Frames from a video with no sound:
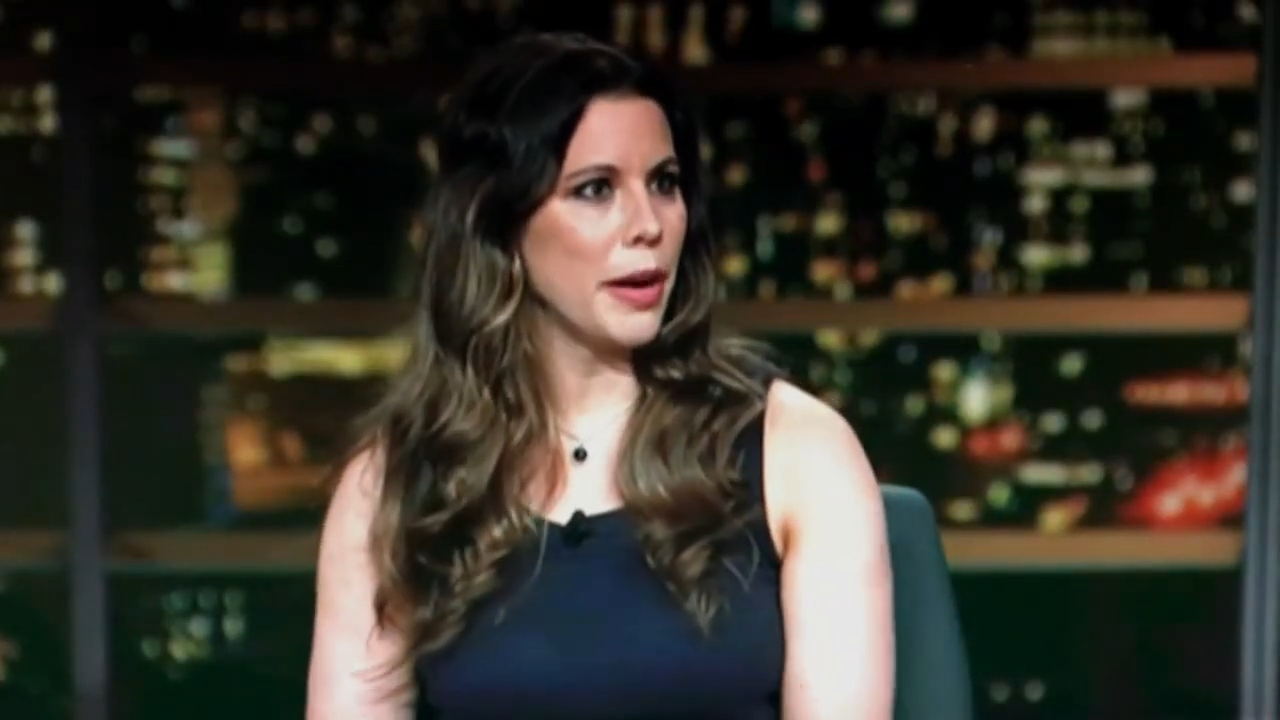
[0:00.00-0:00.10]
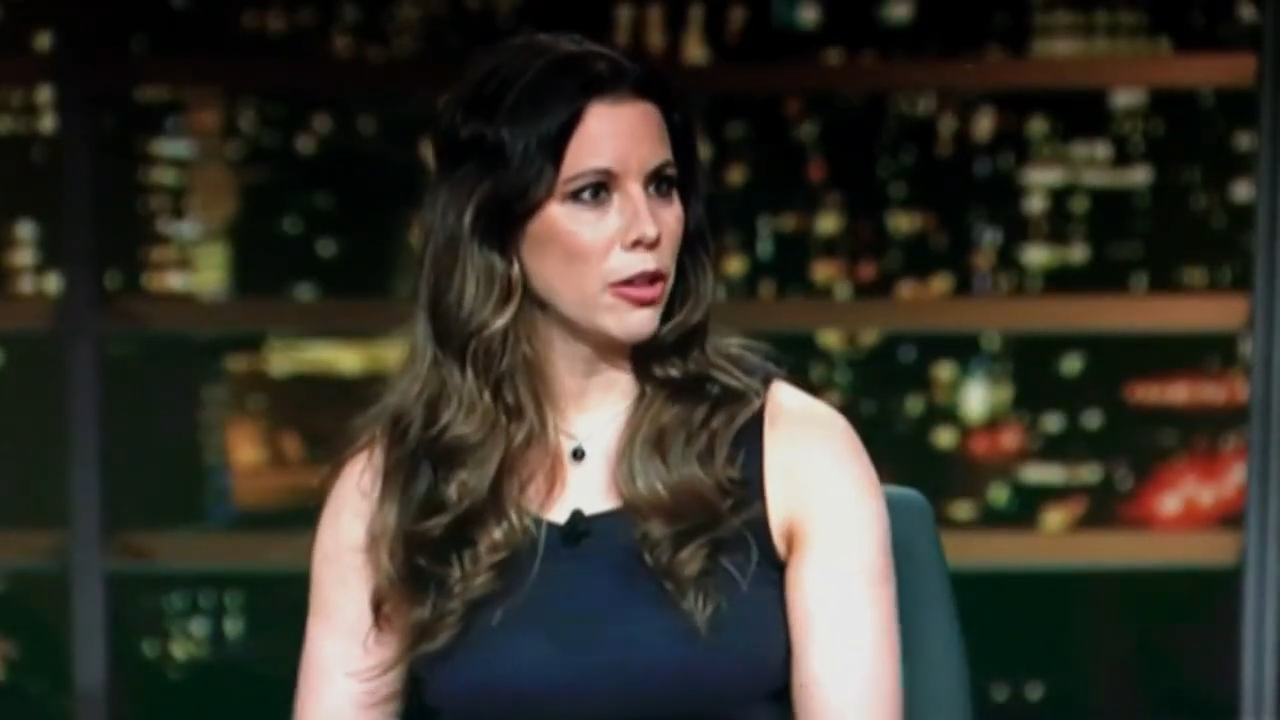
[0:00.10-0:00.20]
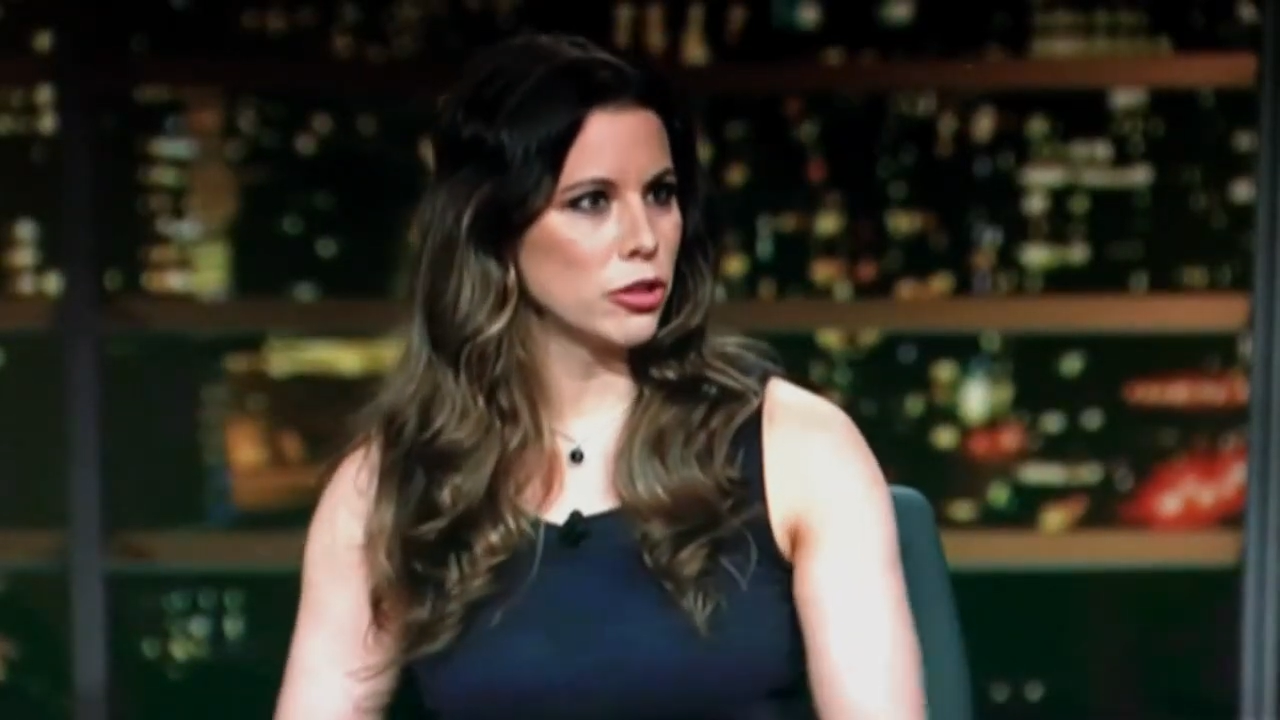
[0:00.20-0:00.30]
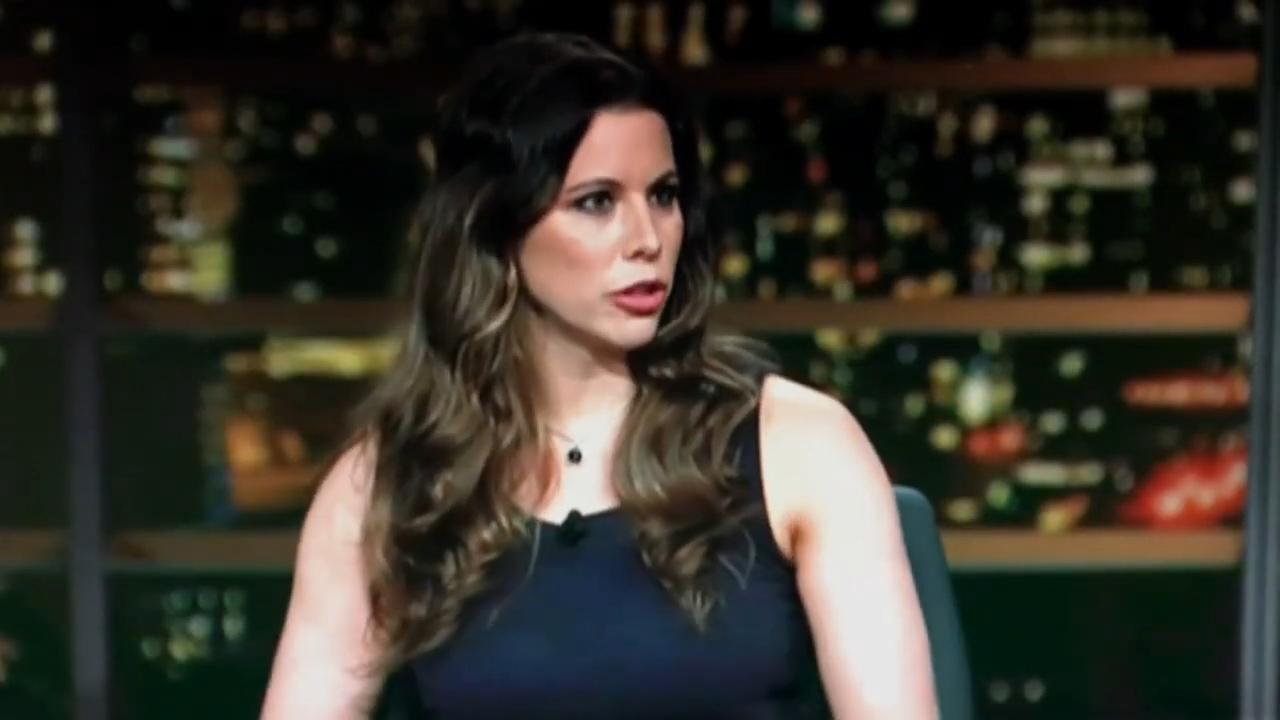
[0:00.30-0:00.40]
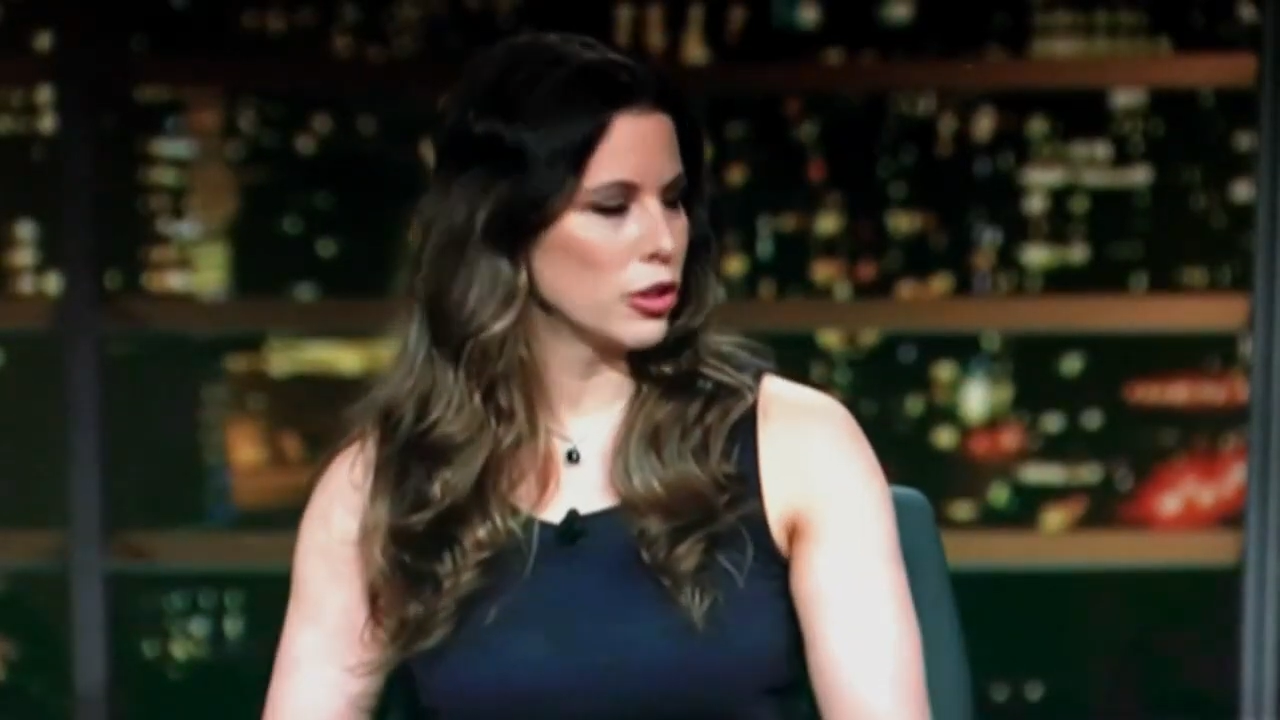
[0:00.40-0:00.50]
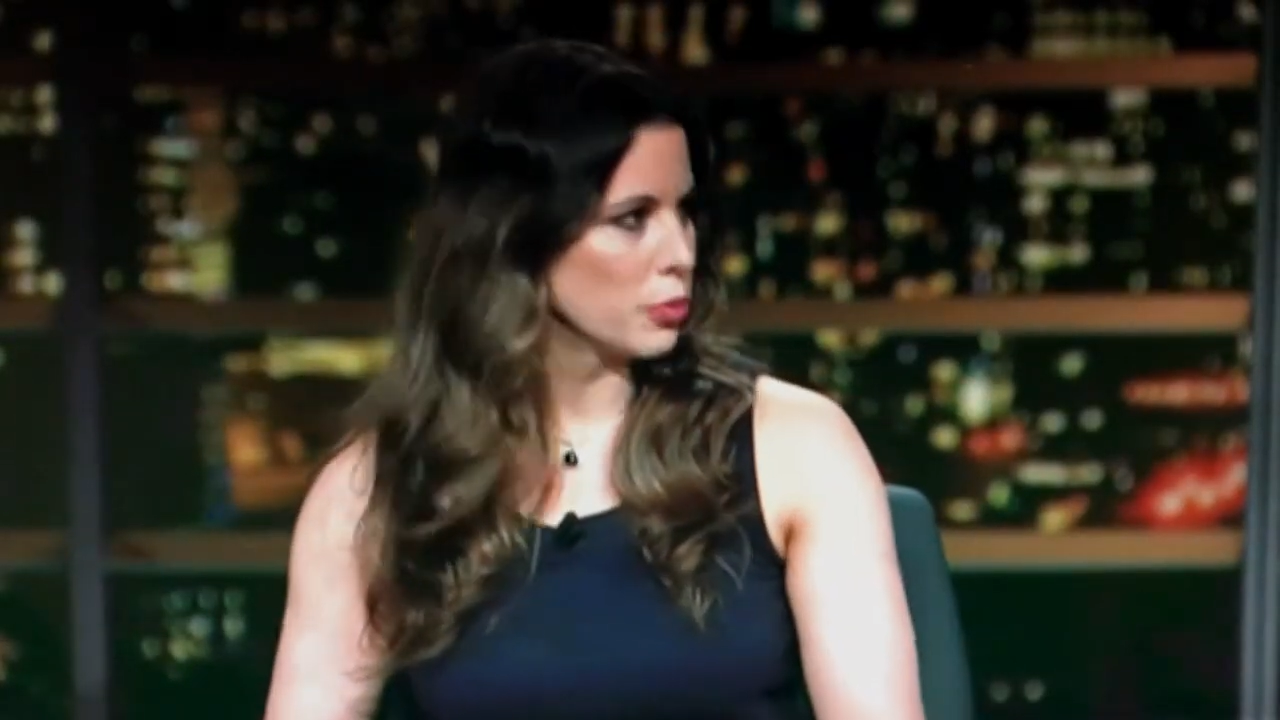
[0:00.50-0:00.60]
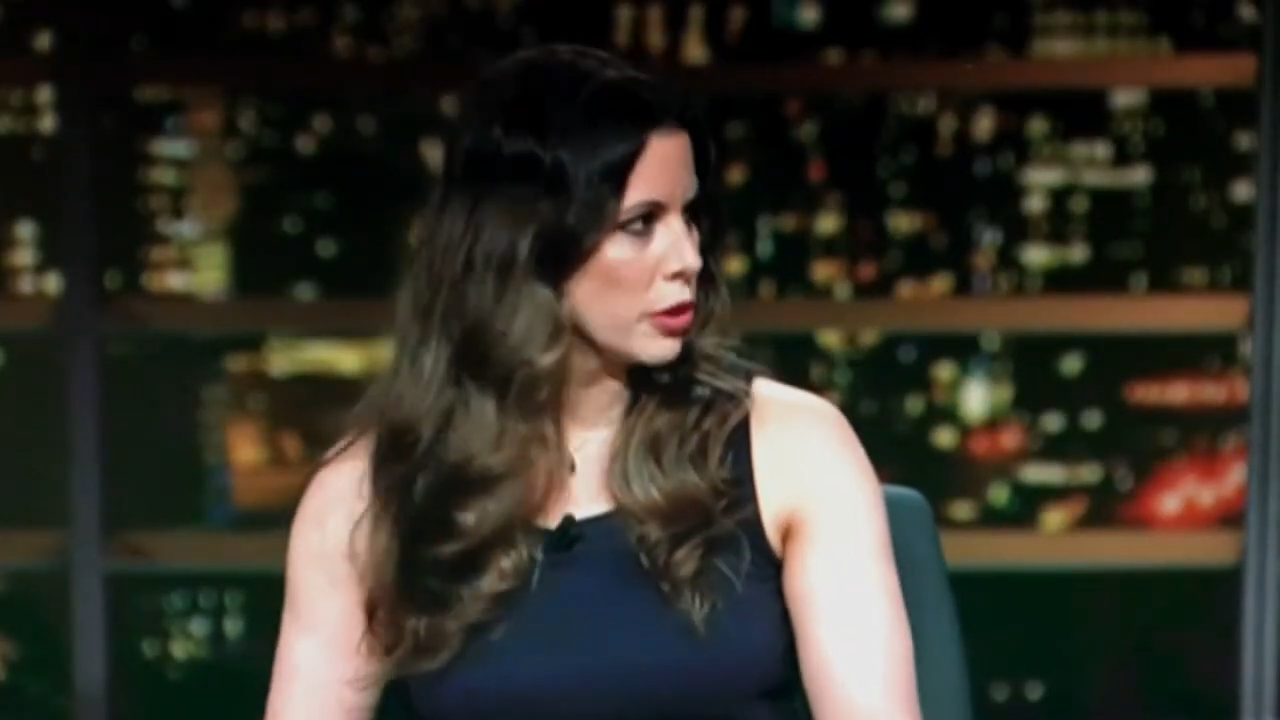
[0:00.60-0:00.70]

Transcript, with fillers: power structure